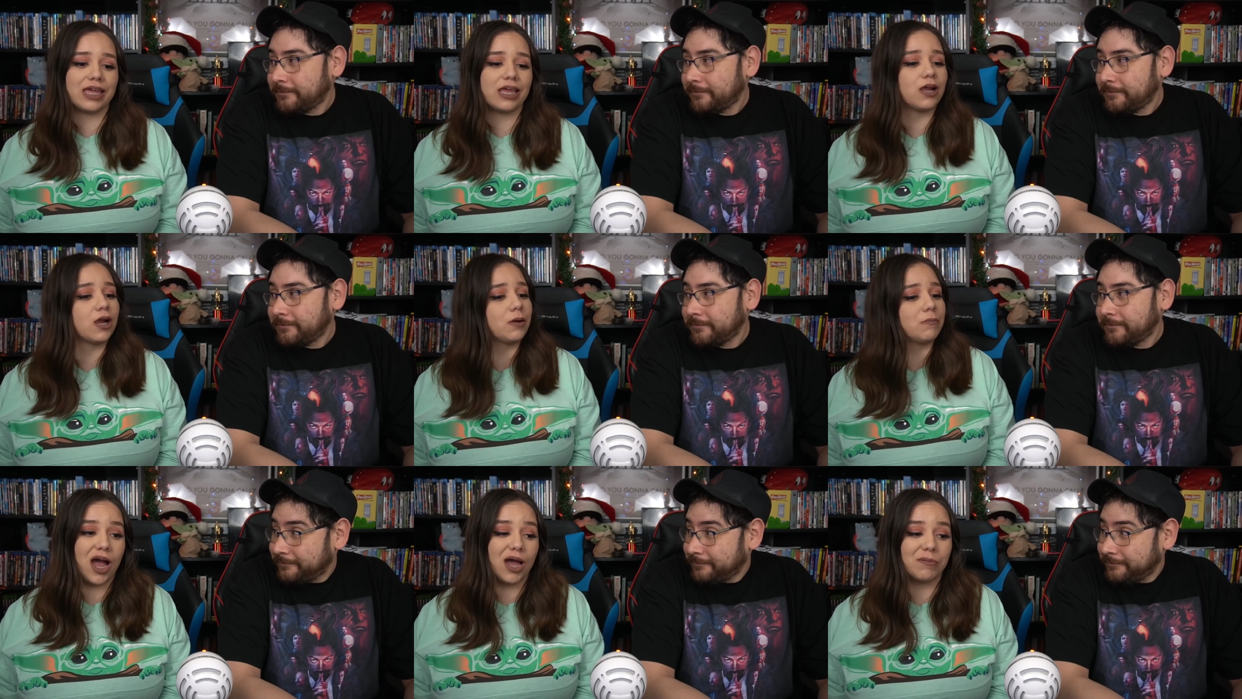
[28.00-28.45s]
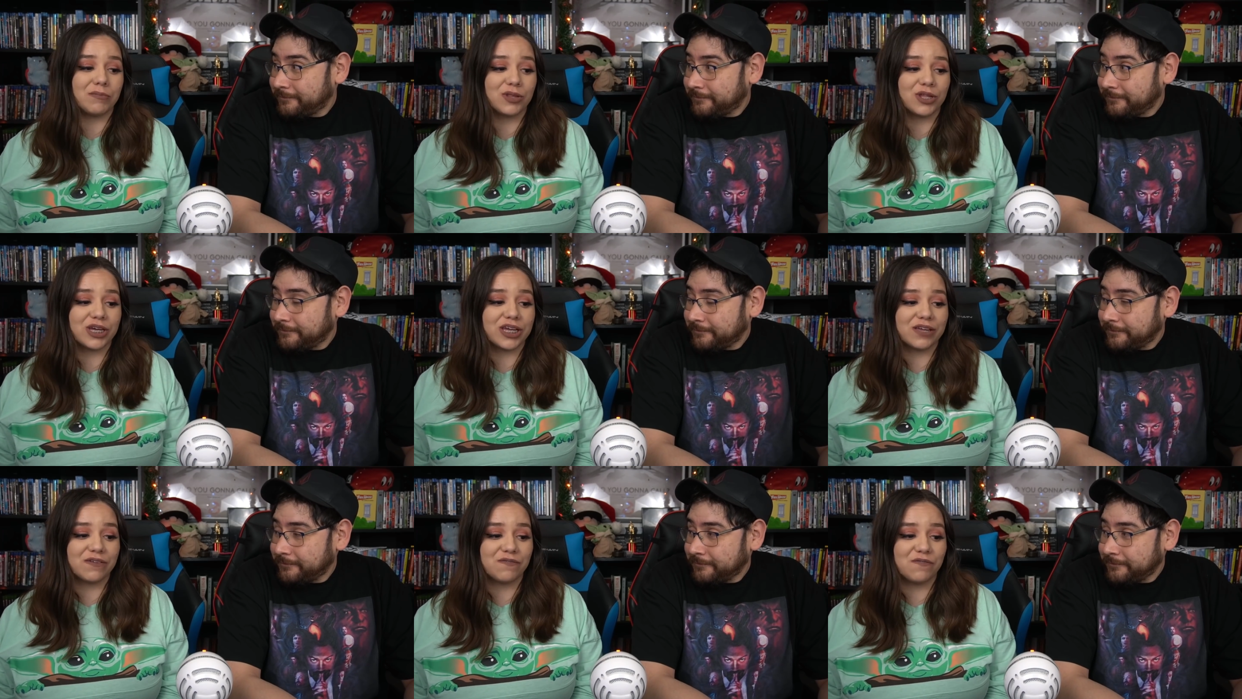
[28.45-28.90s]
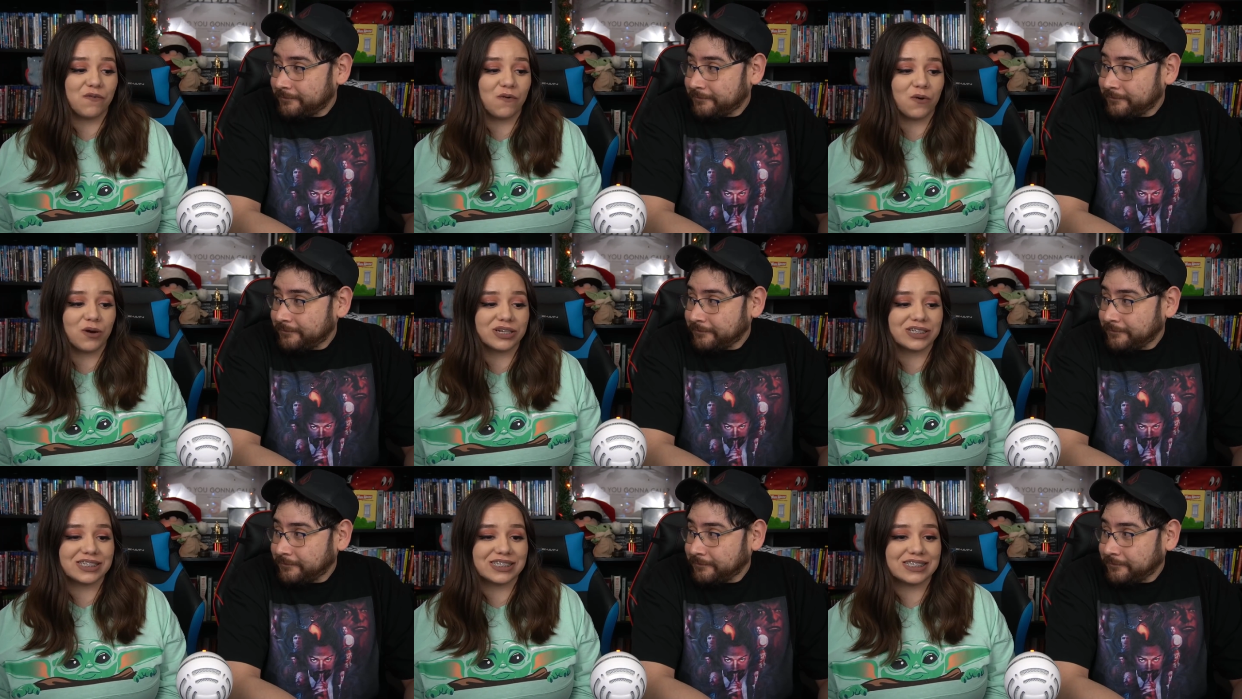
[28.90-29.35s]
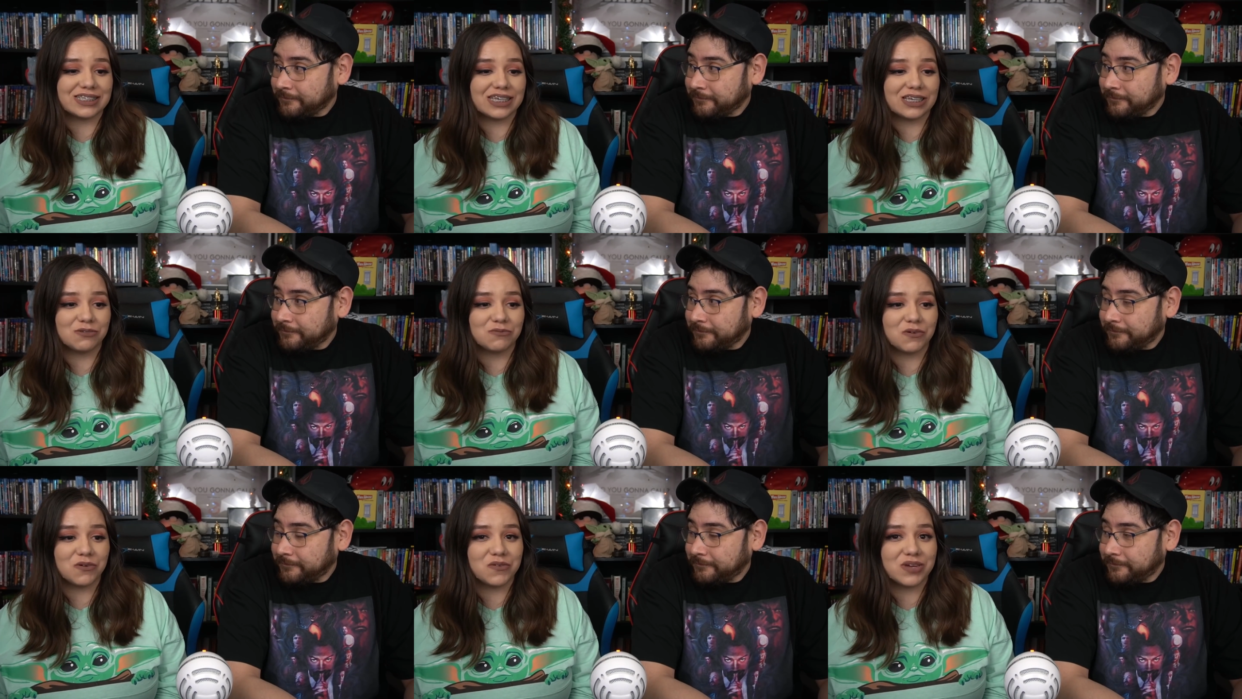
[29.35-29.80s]
Speaker 1: here. I'm looking forward to
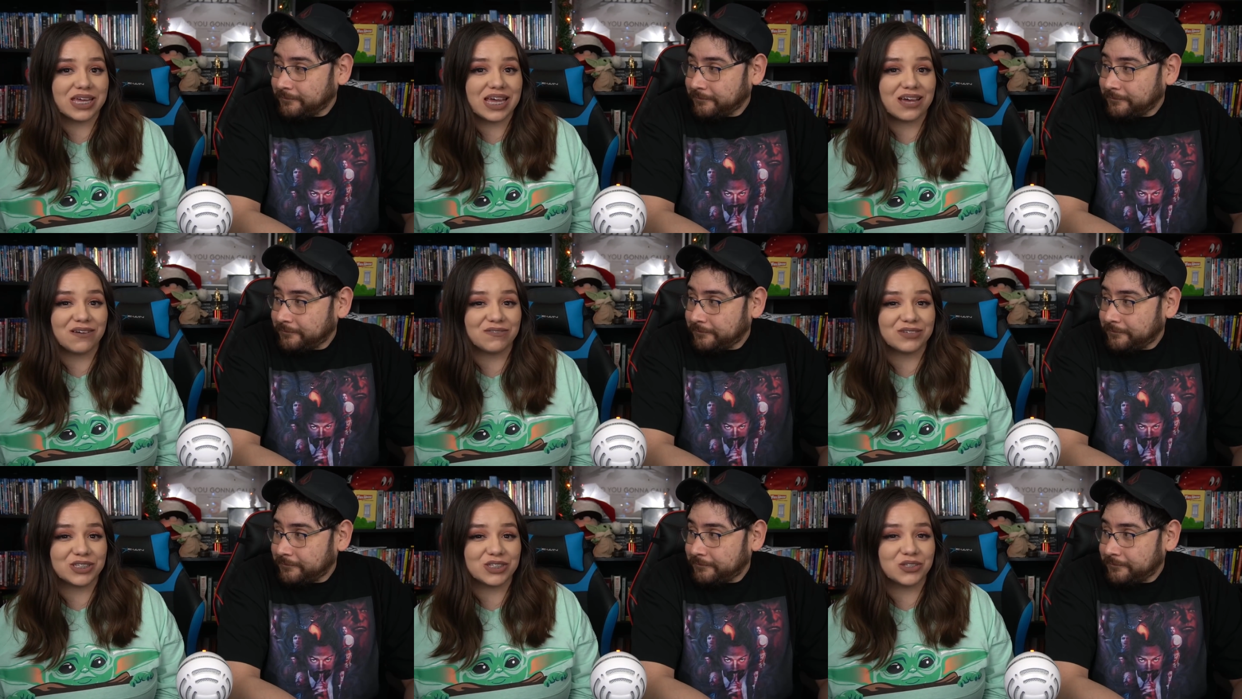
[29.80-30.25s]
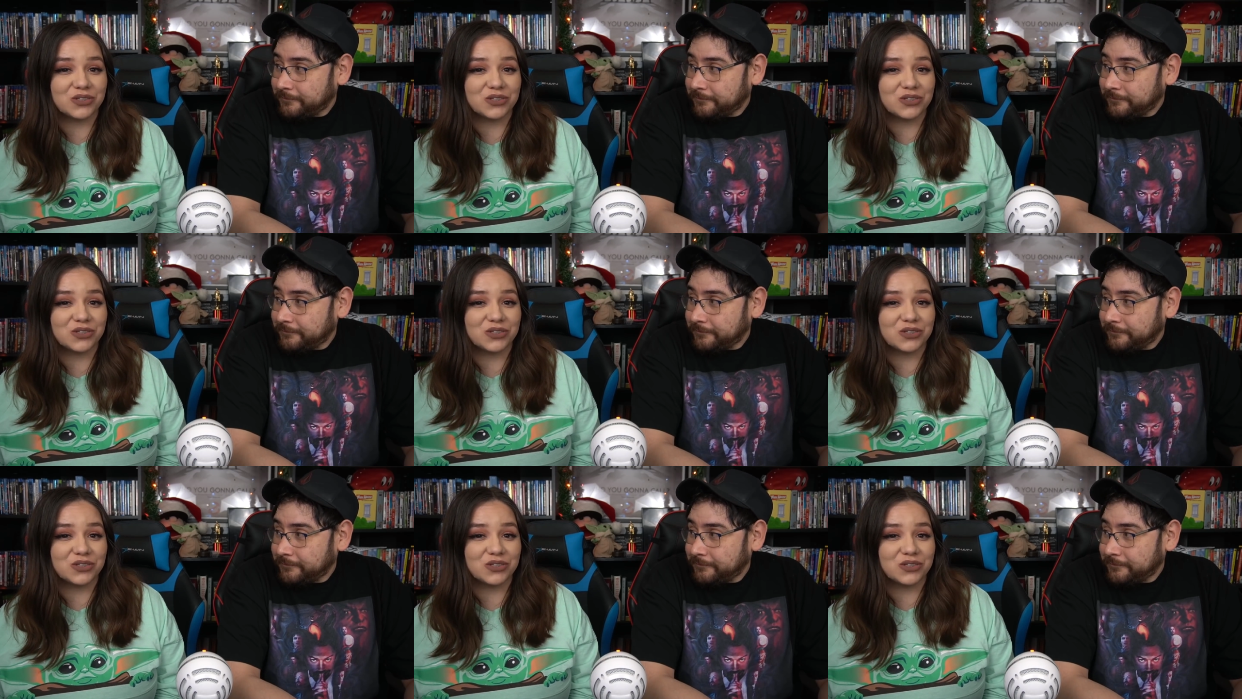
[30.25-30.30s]
seeing what we have in